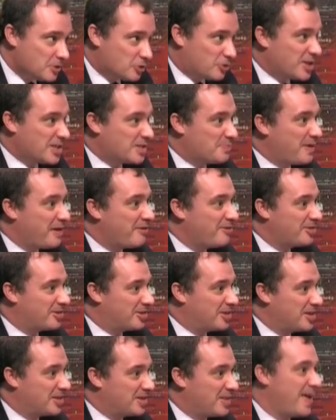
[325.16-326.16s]

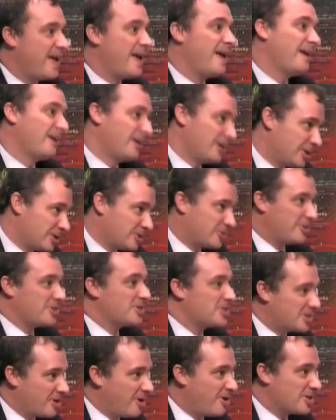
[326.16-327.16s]
transparency is there,
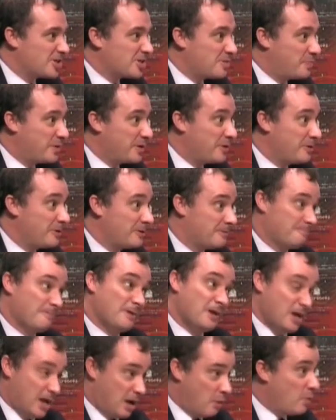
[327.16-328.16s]
trust starts to build,
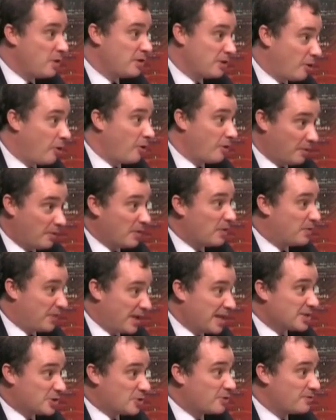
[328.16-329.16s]
and when you've got
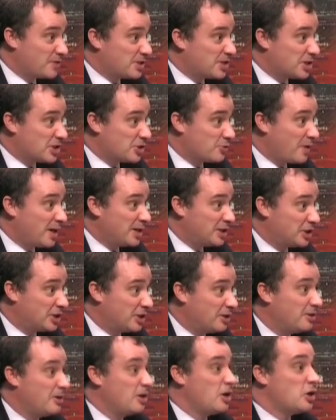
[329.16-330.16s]
that sort of
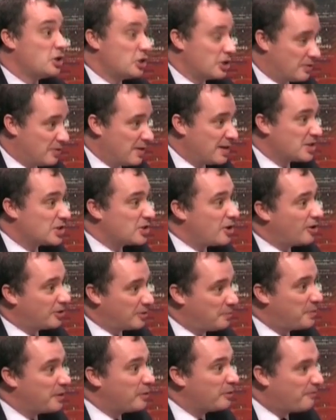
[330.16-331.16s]
situation, you can then start
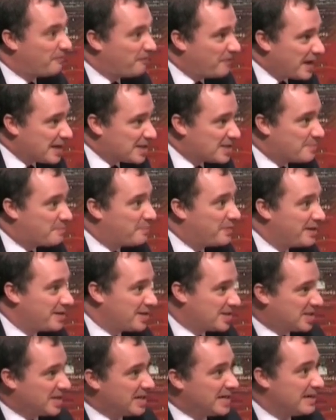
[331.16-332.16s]
to build
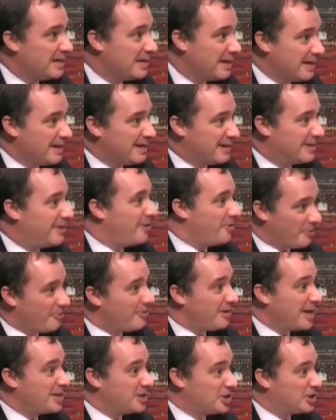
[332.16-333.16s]
flexibility. The
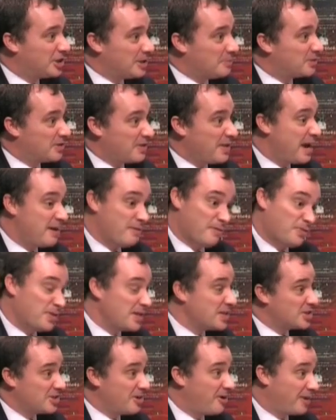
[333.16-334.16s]
relationships are there. If
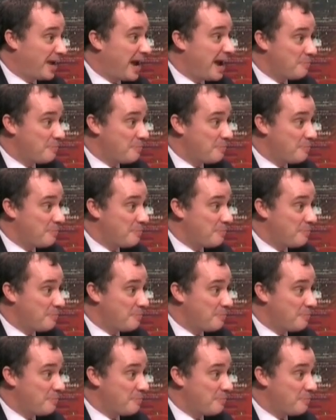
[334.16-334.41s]
things start to